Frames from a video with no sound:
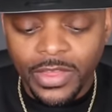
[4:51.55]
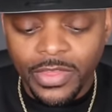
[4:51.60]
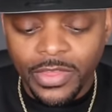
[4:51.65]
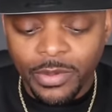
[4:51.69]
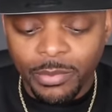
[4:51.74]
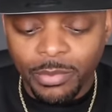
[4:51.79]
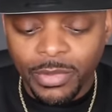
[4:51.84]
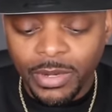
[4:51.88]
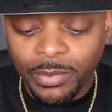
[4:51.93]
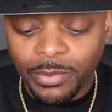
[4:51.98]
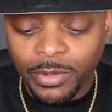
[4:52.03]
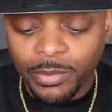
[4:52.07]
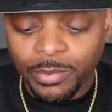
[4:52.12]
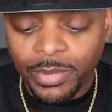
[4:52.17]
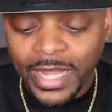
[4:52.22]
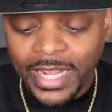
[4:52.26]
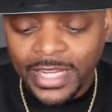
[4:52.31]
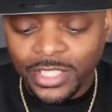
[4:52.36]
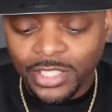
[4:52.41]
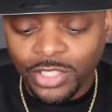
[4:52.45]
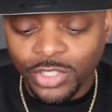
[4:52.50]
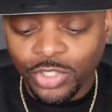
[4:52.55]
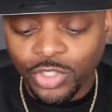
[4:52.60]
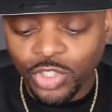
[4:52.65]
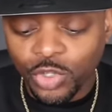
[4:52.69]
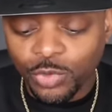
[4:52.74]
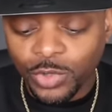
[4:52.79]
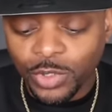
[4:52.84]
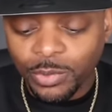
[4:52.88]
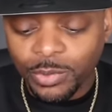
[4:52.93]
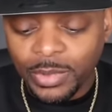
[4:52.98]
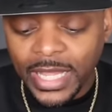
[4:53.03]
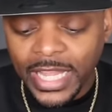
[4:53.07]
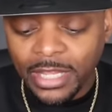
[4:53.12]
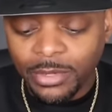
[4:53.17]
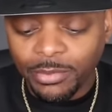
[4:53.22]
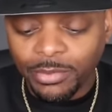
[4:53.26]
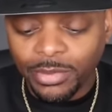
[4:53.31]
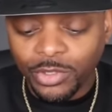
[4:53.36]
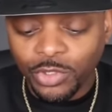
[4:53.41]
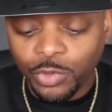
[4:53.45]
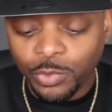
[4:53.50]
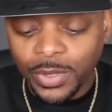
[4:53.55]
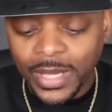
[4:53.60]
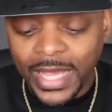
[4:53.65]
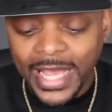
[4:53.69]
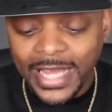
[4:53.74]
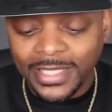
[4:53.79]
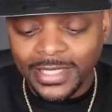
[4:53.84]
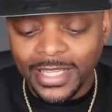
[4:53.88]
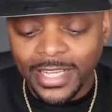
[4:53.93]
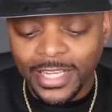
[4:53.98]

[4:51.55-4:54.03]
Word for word: the member based consumer bank blew past